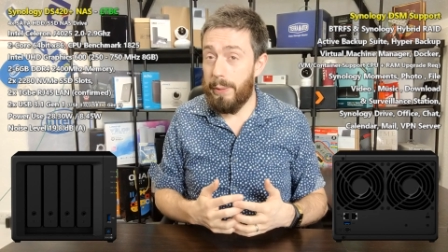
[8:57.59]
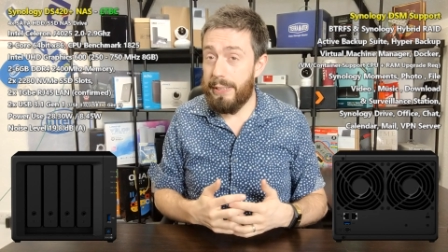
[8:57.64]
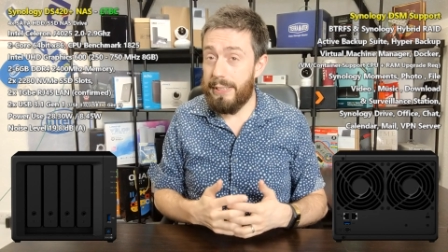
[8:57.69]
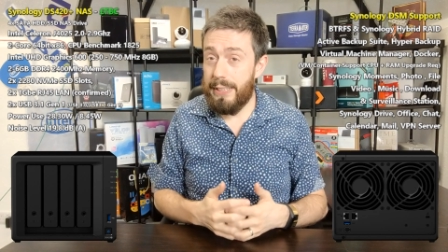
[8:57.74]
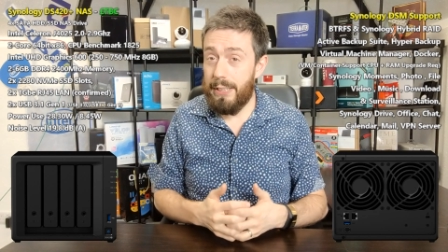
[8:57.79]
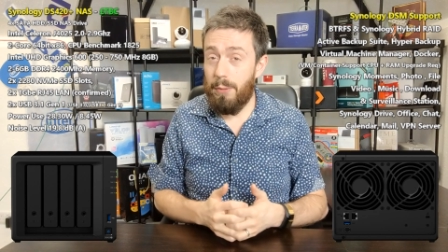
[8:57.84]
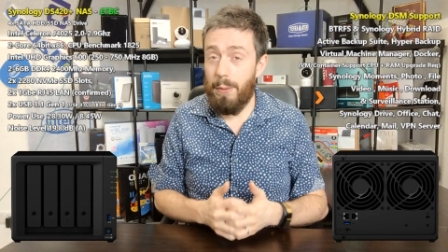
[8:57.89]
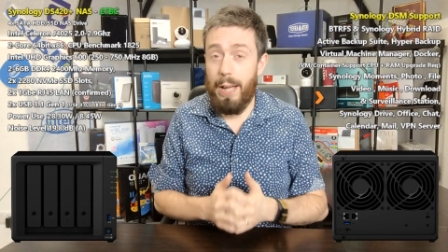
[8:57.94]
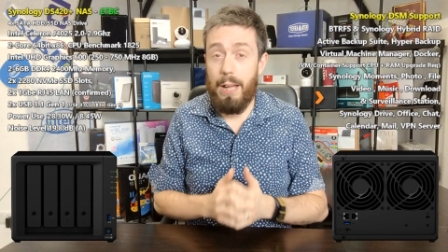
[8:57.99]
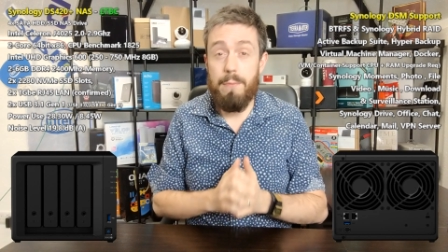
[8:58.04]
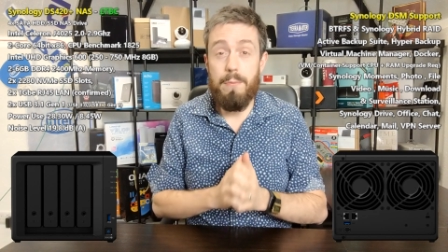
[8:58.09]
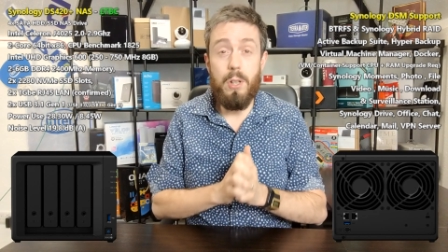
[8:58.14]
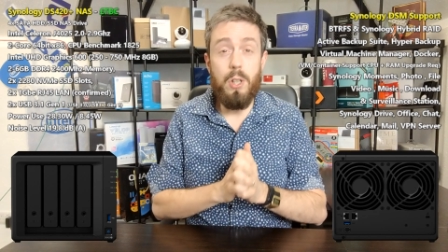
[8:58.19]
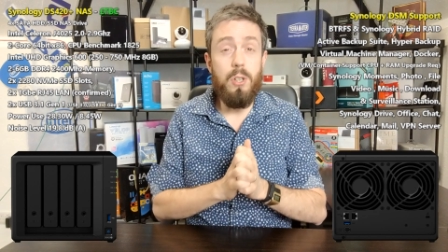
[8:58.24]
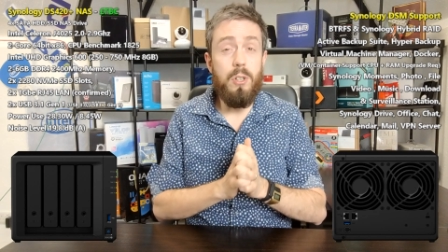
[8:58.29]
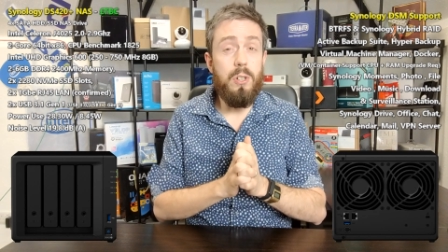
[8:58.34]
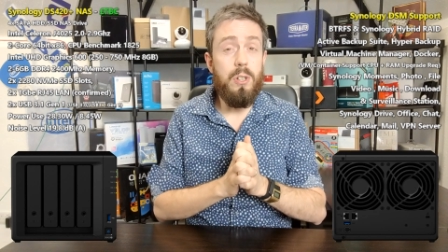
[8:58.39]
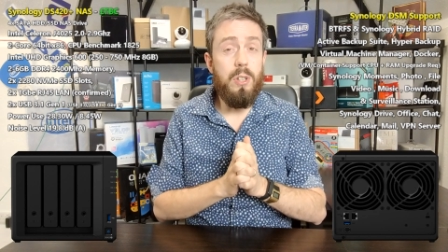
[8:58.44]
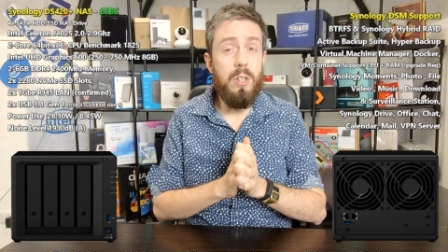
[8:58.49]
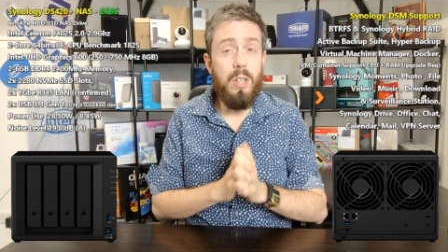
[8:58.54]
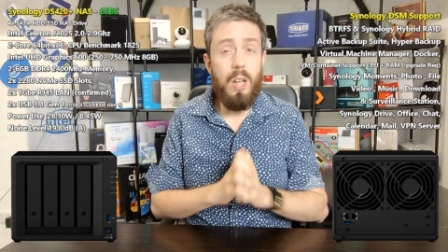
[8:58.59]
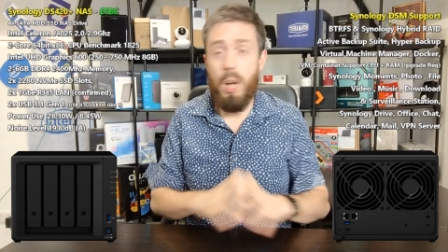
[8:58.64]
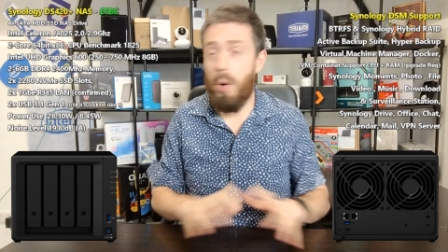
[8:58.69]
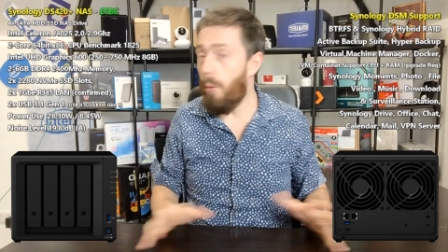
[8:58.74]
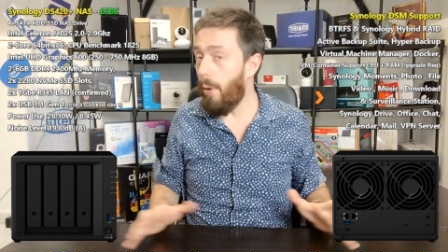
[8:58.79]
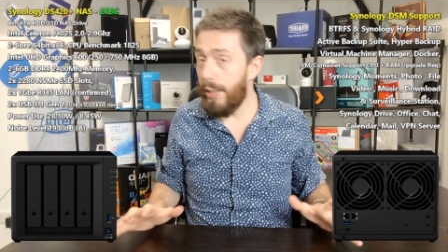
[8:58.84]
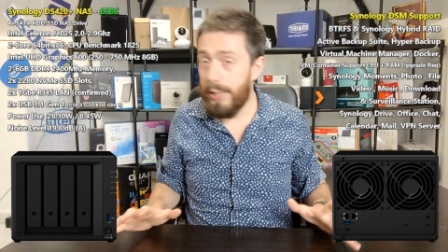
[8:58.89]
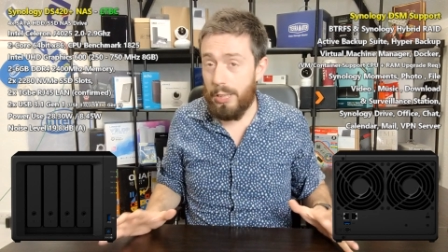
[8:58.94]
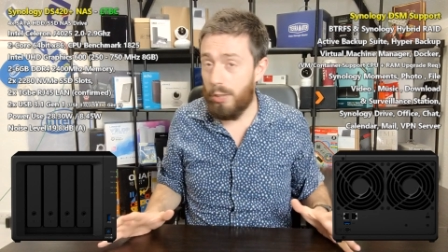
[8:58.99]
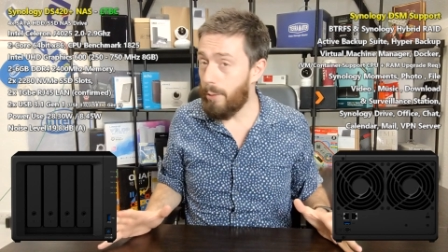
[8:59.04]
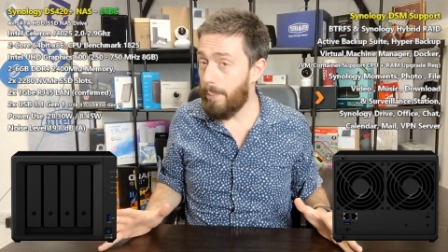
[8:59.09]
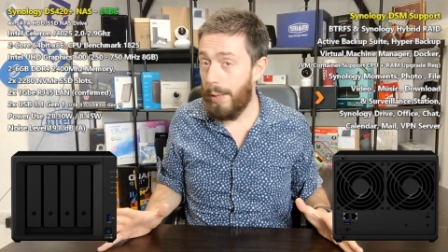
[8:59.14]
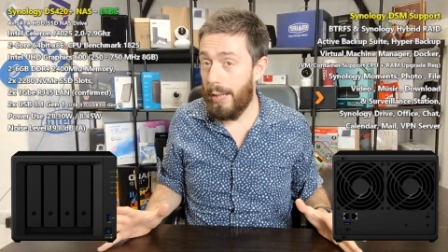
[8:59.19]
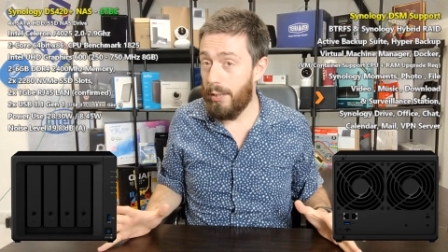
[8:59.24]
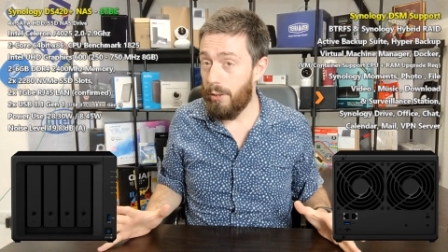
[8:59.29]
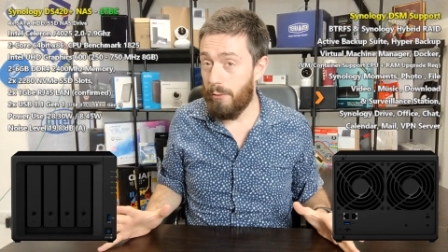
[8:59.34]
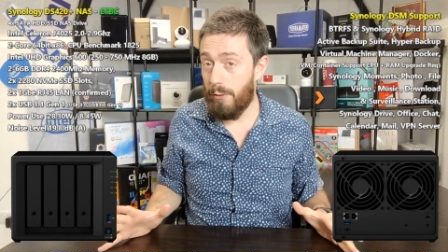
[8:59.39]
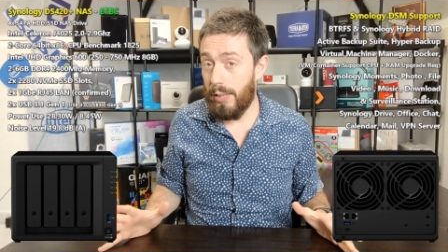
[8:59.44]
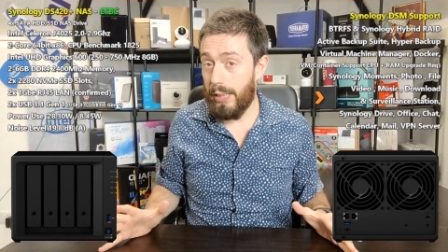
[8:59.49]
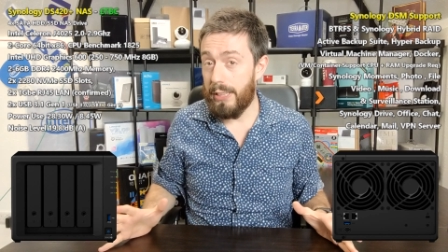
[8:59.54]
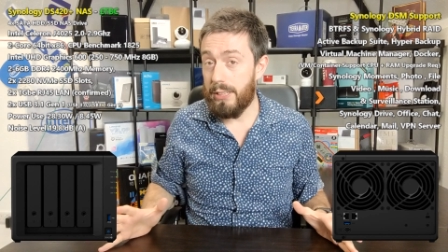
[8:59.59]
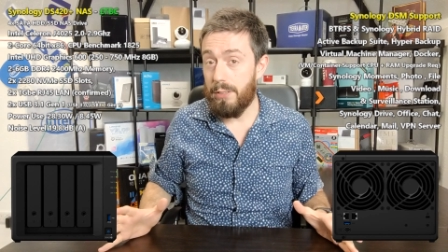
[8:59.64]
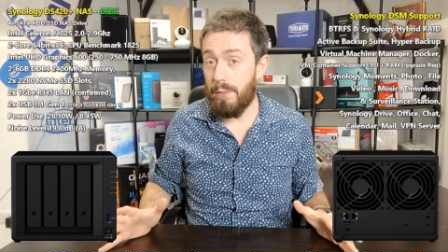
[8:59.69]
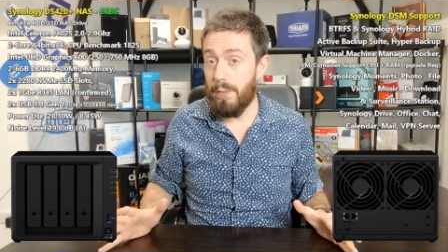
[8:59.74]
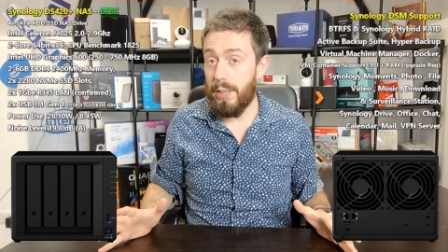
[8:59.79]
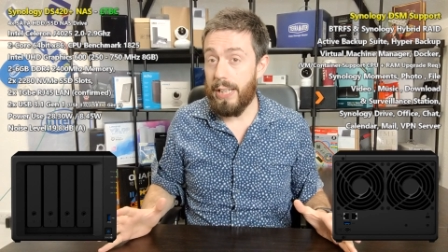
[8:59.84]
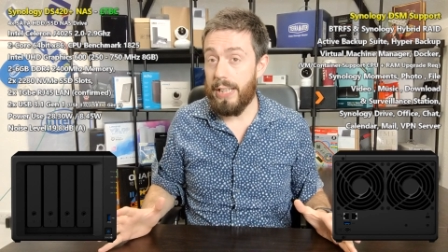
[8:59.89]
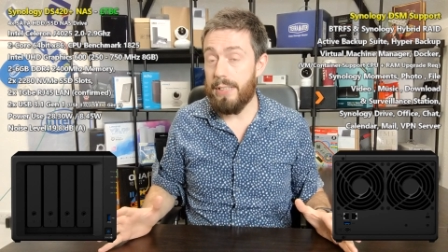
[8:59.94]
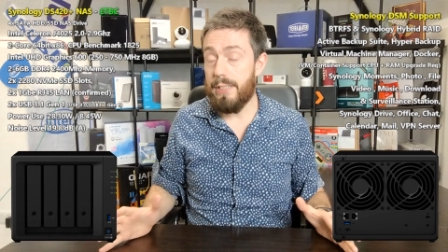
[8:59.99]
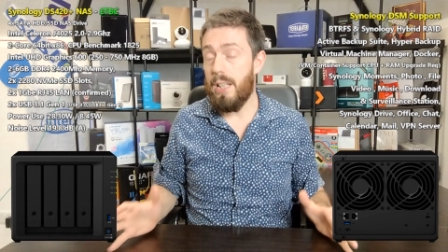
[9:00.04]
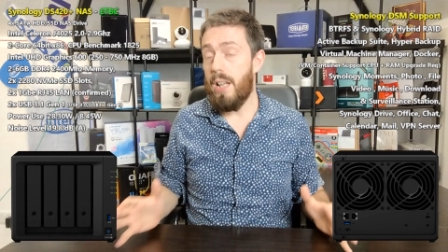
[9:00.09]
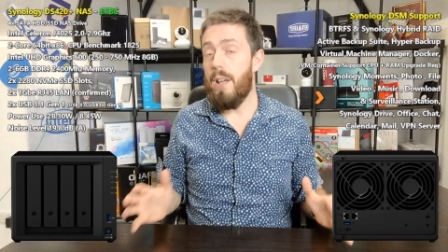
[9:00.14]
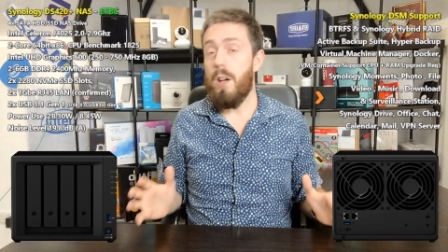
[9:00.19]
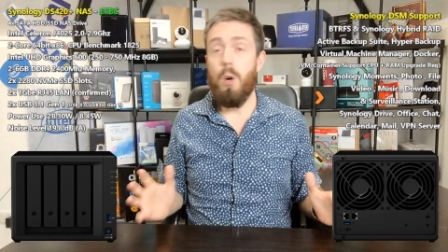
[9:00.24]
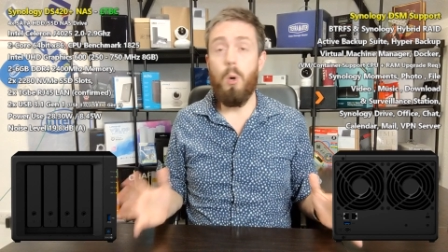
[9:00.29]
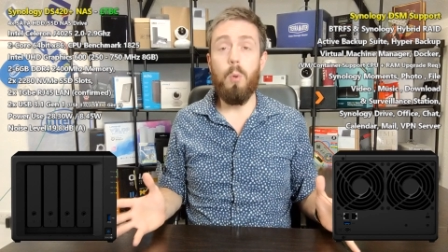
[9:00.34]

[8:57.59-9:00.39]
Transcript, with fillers: we still have no idea about the release of these.